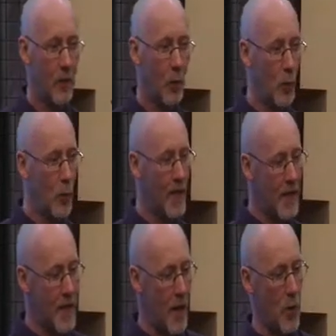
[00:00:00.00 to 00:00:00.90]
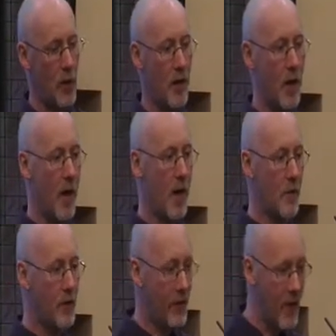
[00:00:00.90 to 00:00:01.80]
So, within an hour
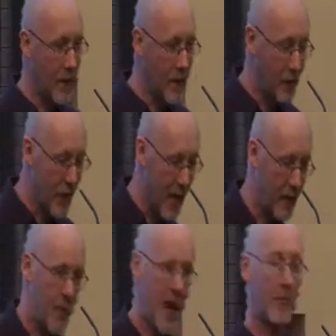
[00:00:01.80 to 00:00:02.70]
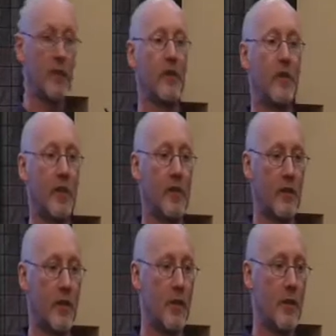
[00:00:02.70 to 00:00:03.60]
of sending this fax back to the
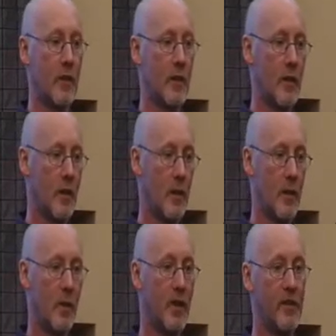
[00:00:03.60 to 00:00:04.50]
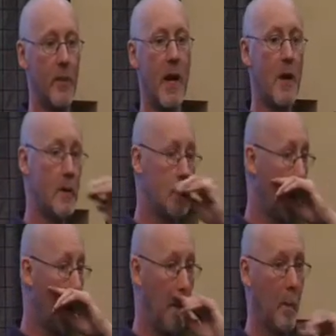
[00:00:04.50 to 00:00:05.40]
solicitor with this
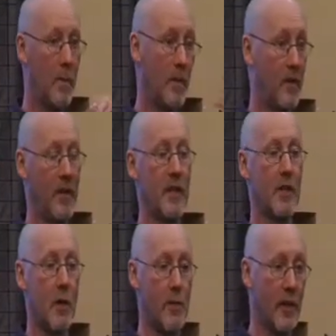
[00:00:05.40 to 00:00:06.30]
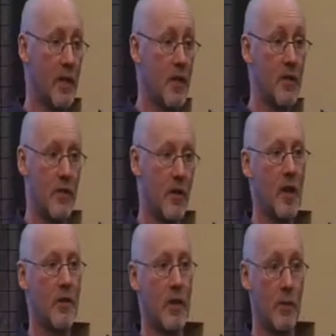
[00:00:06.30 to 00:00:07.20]
apparent set of terms and conditions or
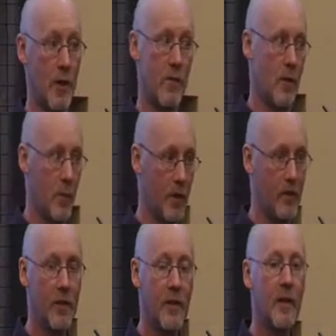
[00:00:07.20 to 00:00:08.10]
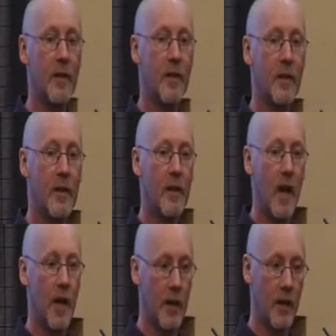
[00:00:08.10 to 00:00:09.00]
contract, whatever it was,
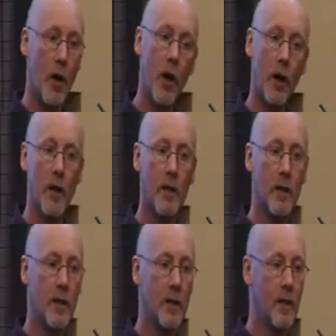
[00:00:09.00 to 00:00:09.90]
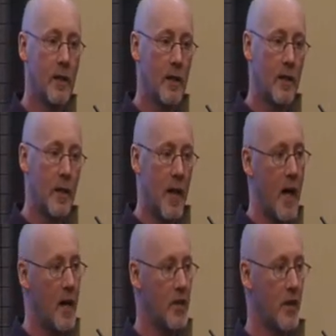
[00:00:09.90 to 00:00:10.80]
I got a call.
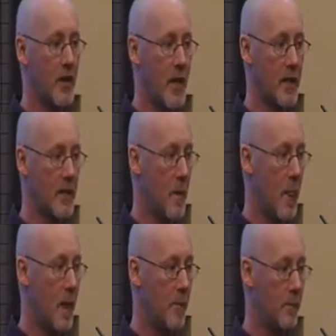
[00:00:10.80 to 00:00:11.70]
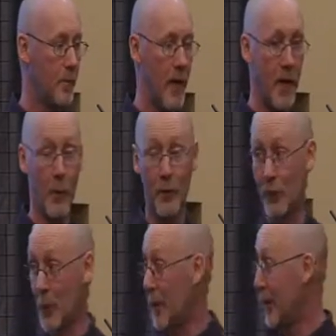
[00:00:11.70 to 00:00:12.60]
And she said, I
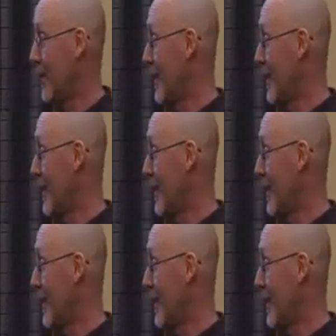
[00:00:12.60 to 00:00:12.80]
won't swear,